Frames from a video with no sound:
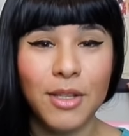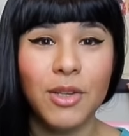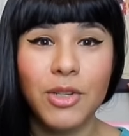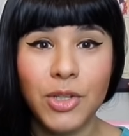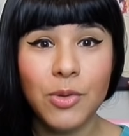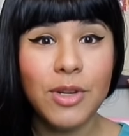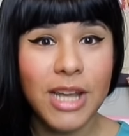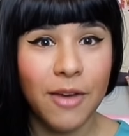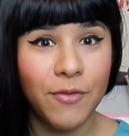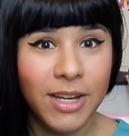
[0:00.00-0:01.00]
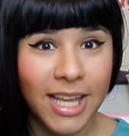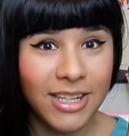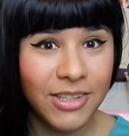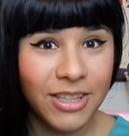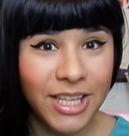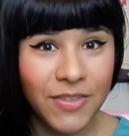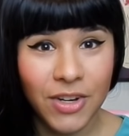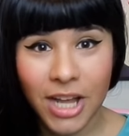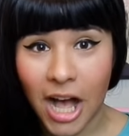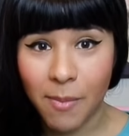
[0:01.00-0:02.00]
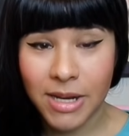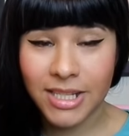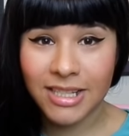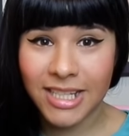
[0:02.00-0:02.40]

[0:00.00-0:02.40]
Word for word: So do not forget to leave your comments and